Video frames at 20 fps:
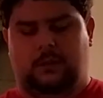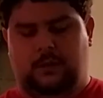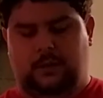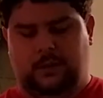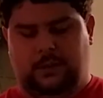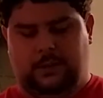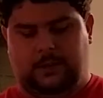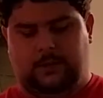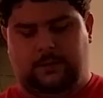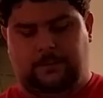
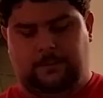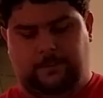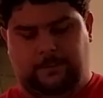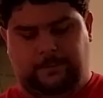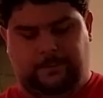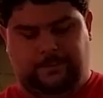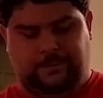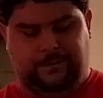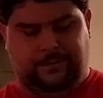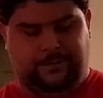So,
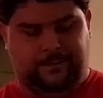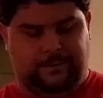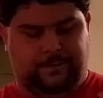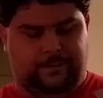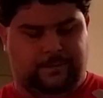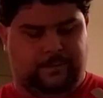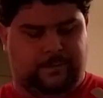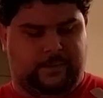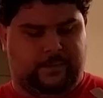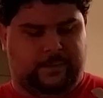
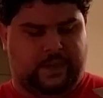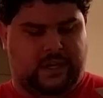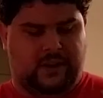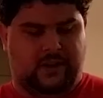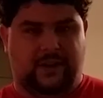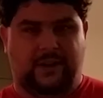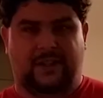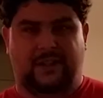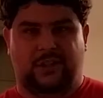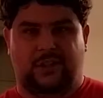go
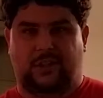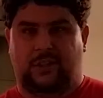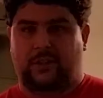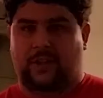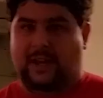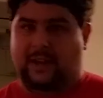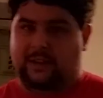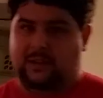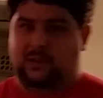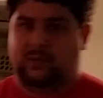ahead and show you
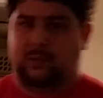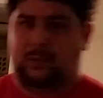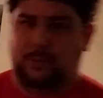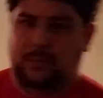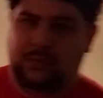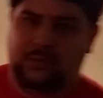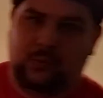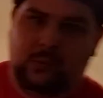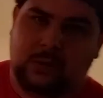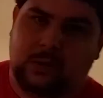how this one
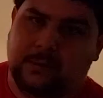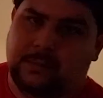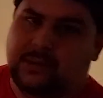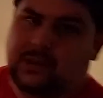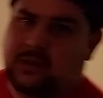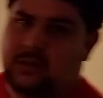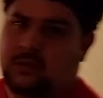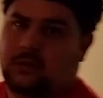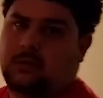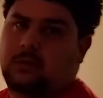
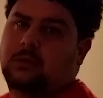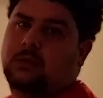performs.